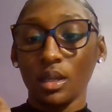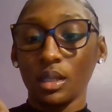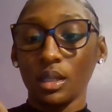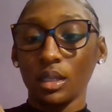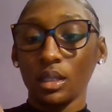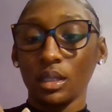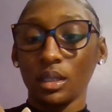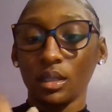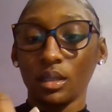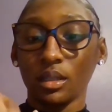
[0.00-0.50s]

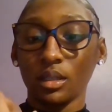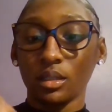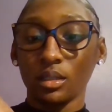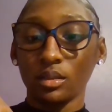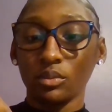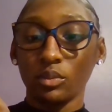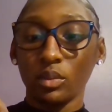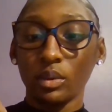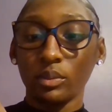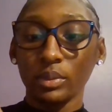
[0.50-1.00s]

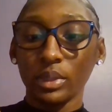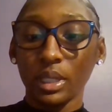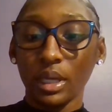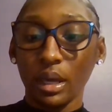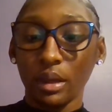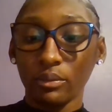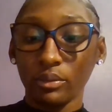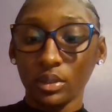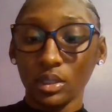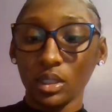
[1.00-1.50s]
and what we
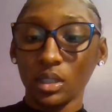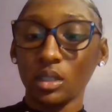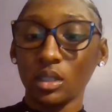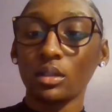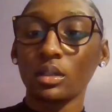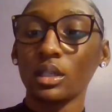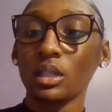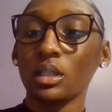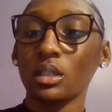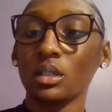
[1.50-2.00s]
have in
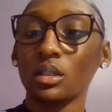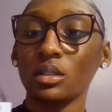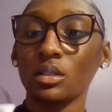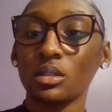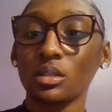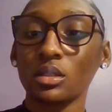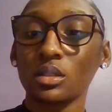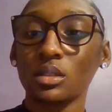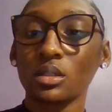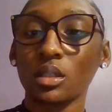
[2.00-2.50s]
here
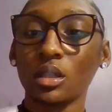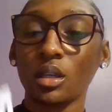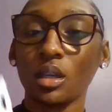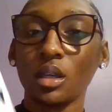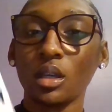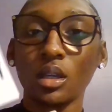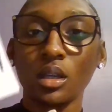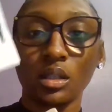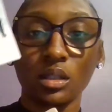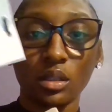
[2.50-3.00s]
is
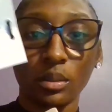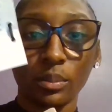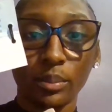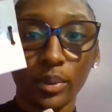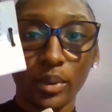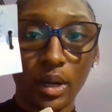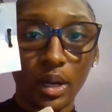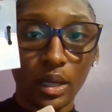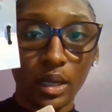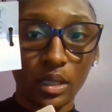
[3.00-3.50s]
the
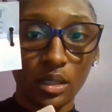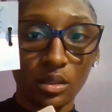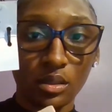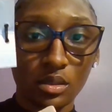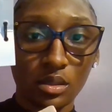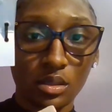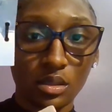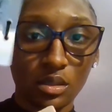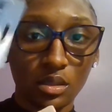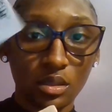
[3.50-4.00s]

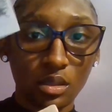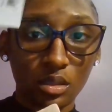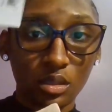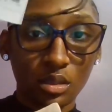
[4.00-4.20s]
price,